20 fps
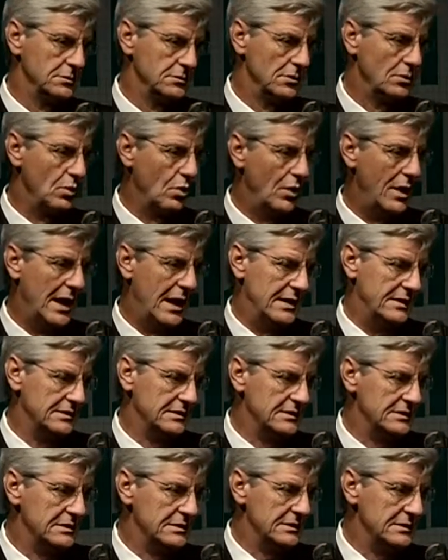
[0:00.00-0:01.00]
Well, why?
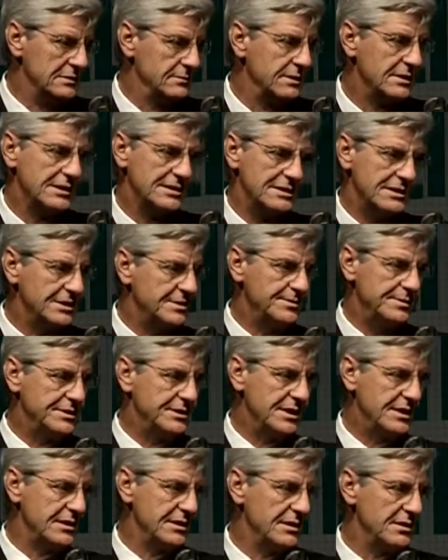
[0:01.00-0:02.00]
Because this
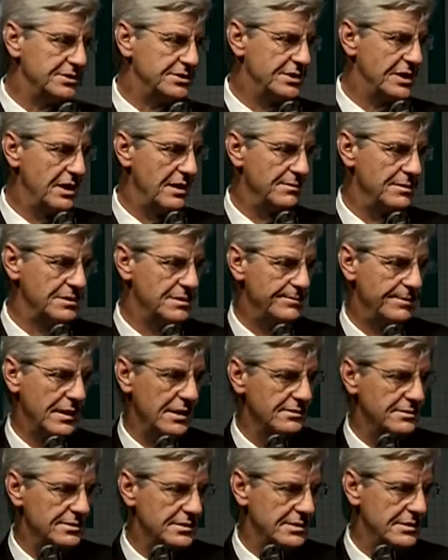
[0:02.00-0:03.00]
particular chairman's
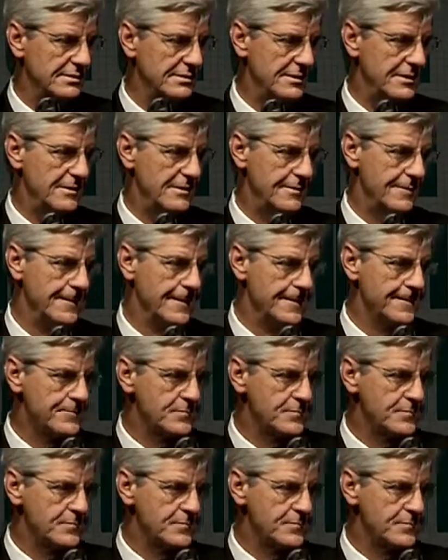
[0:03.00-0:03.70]
opposed to it, or,